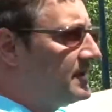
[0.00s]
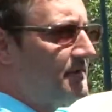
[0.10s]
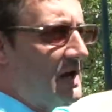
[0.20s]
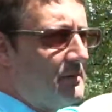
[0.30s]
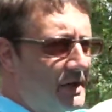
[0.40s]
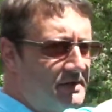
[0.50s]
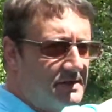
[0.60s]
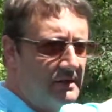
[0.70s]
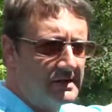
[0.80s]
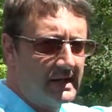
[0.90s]
have now been
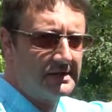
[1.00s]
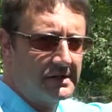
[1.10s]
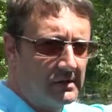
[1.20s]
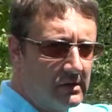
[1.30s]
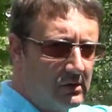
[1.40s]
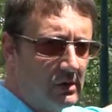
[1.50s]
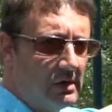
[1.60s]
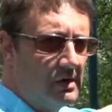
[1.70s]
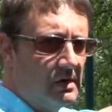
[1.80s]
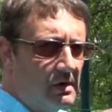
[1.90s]
turned into
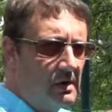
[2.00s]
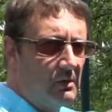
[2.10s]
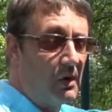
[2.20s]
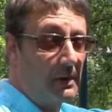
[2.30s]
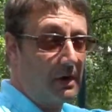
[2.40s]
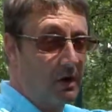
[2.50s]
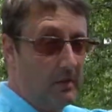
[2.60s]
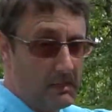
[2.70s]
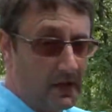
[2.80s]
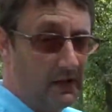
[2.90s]
what we
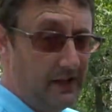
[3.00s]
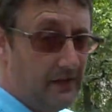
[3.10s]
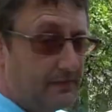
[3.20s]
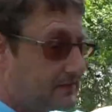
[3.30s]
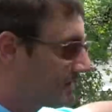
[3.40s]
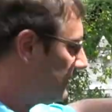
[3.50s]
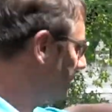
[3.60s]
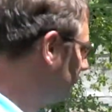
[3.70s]
call megaliths.